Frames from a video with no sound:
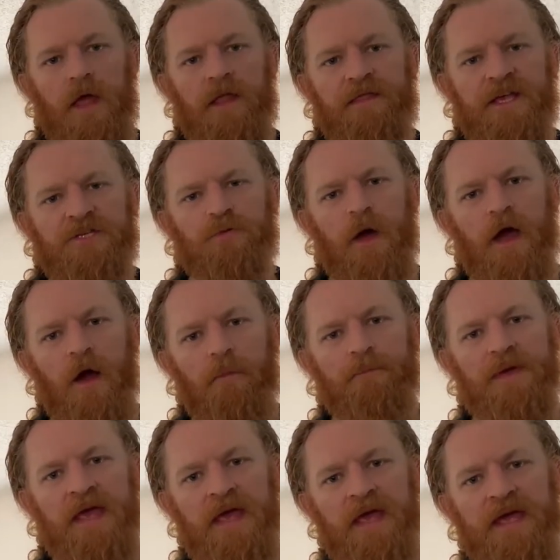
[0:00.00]
In this way, our
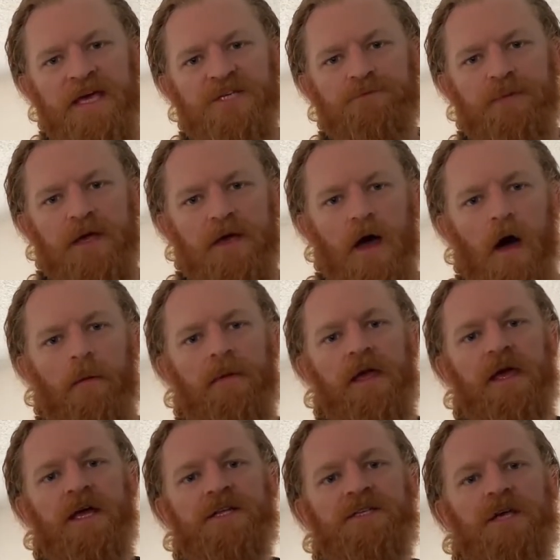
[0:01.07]
being is
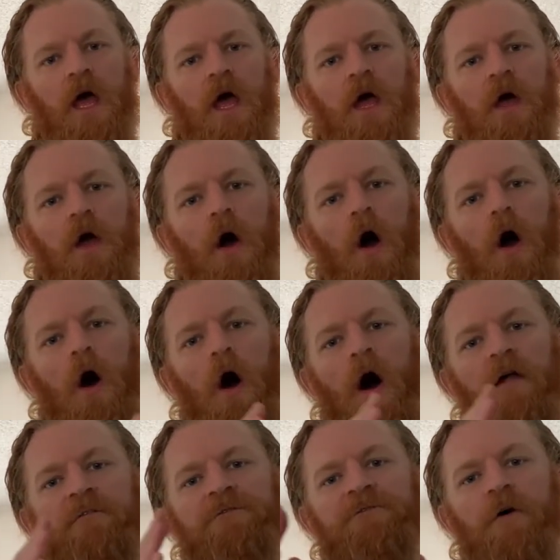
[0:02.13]
becoming. It's
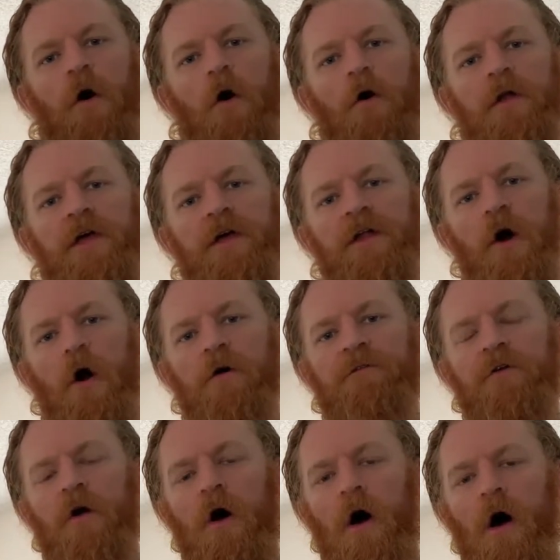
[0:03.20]
unfolded
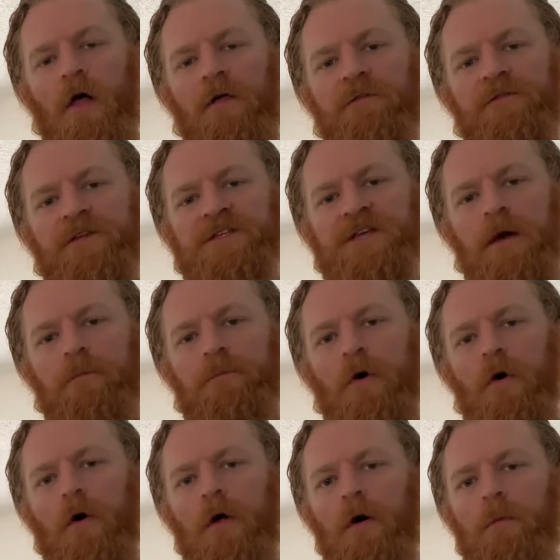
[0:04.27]
over all of the
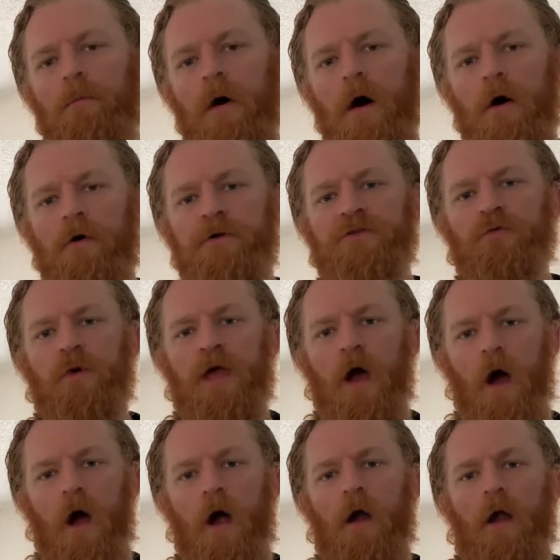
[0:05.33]
temporal modes. We
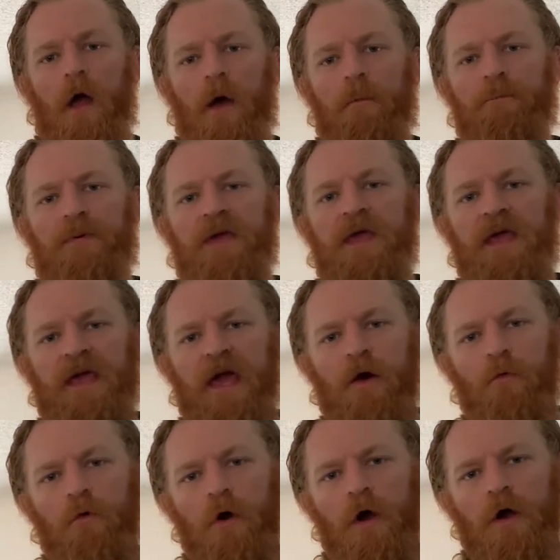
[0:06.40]
are being
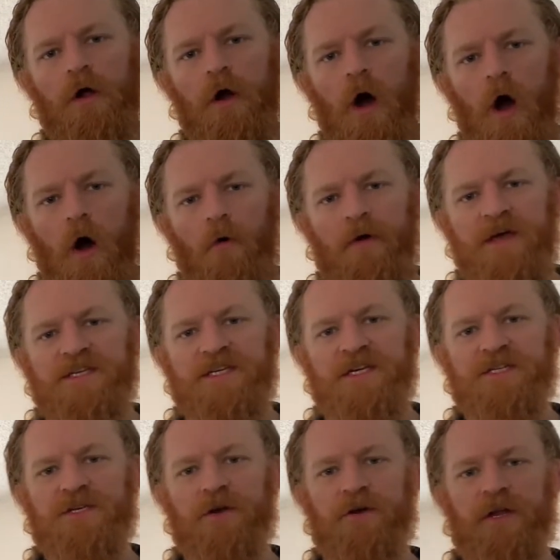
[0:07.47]
at work, always
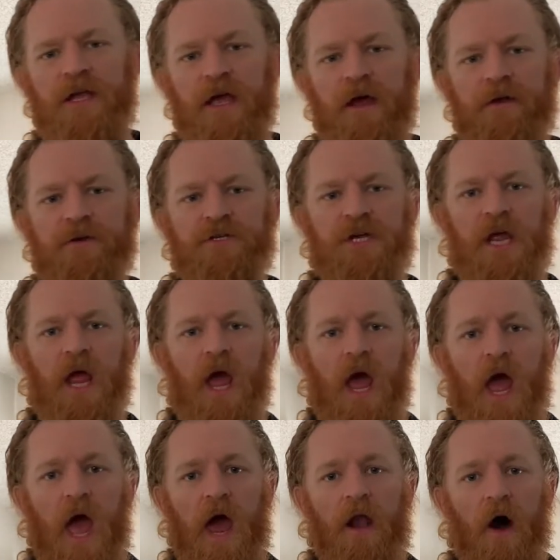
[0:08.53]
exerting energy
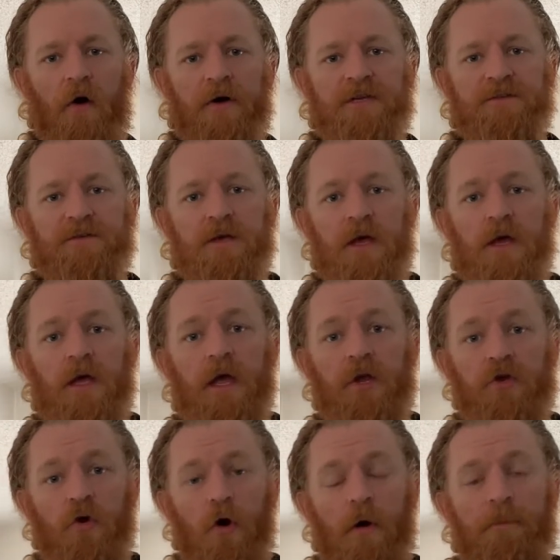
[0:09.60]
and always
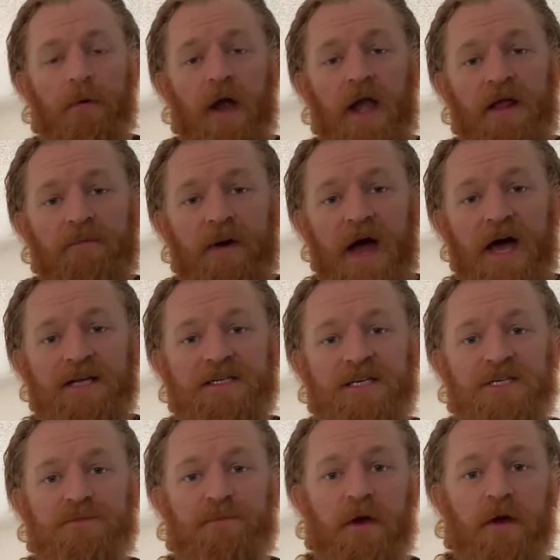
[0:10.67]
incorporating past
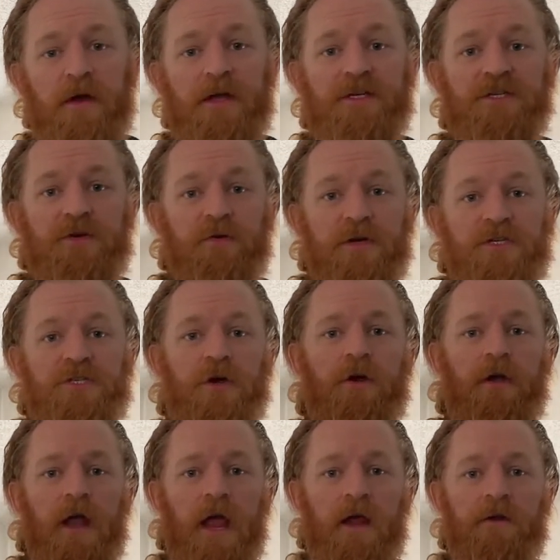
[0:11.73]
experience to
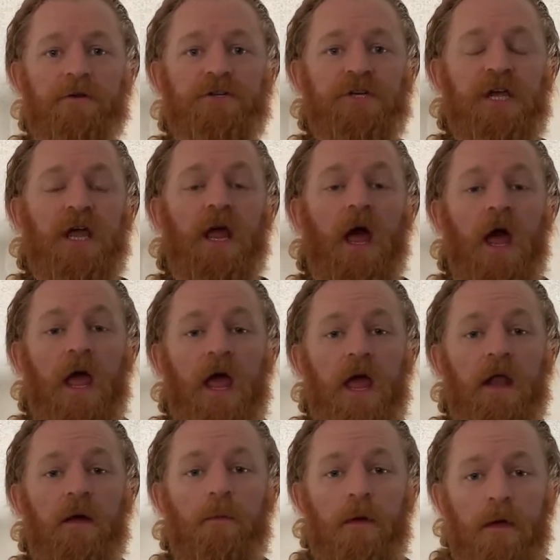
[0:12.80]
exert energy
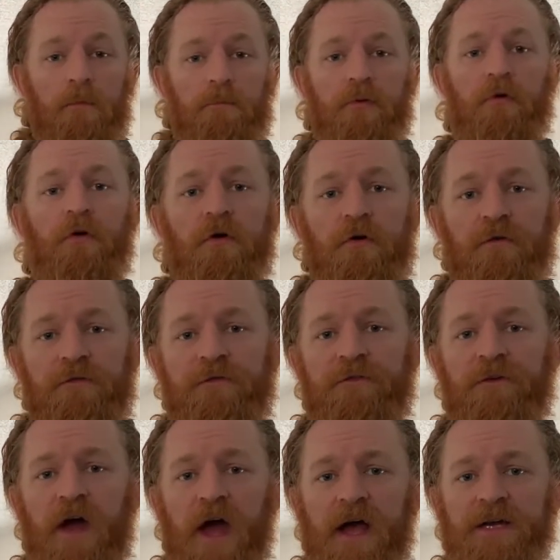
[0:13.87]
in an improved
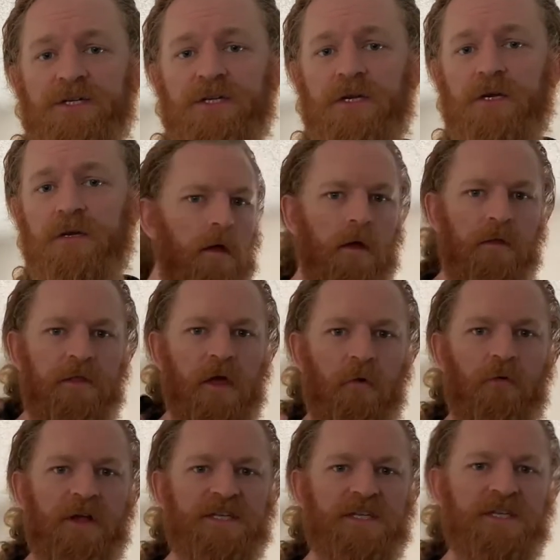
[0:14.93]
fashion. The
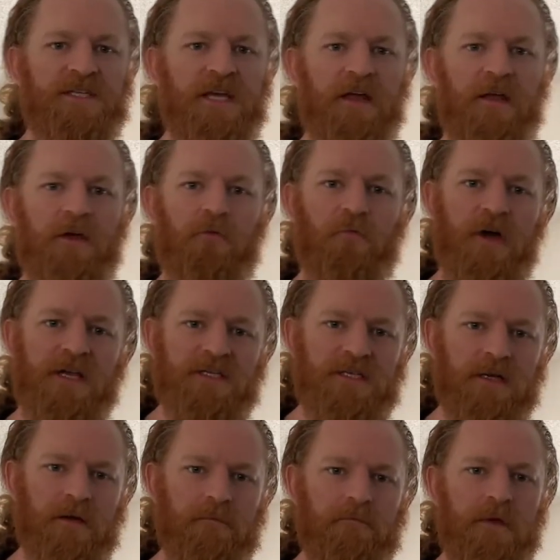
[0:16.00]
Aristotelian
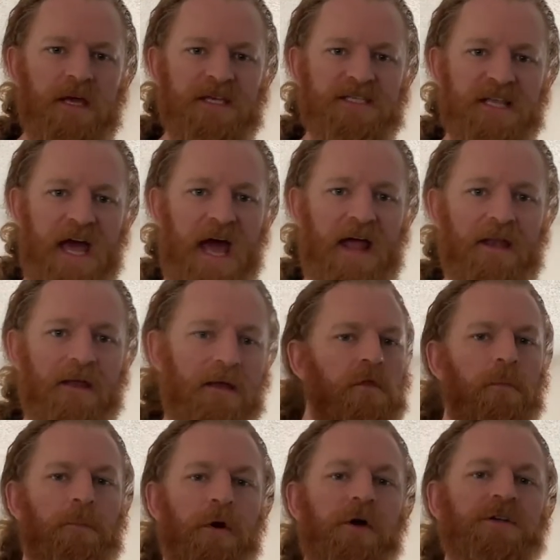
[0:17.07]
wisdom is that
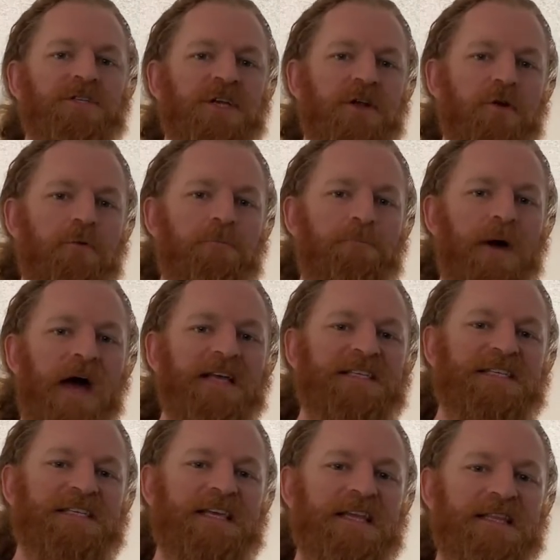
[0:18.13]
the person who
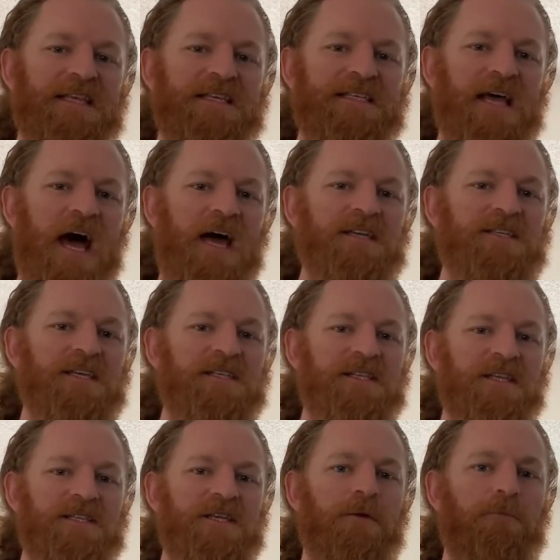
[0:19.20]
best synthesizes
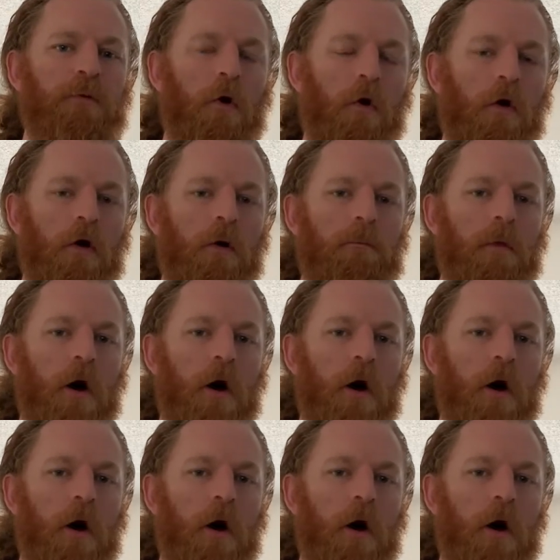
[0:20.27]
the temporal